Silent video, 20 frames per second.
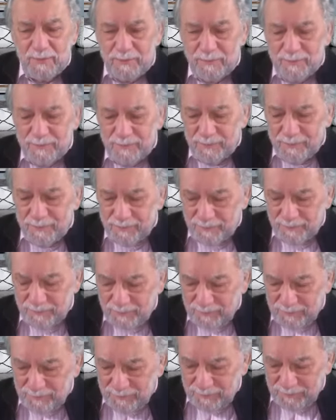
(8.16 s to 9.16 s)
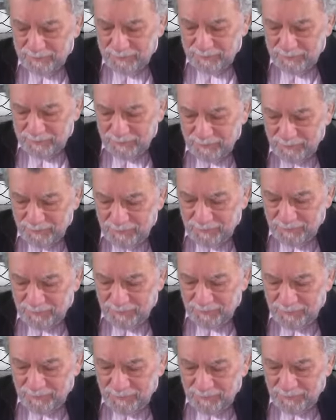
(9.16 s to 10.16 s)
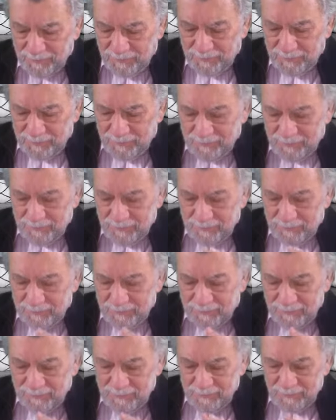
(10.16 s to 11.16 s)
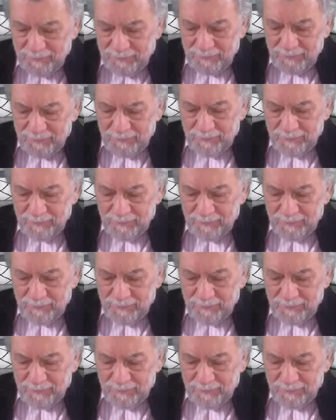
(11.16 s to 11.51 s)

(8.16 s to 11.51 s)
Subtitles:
Nothing is said.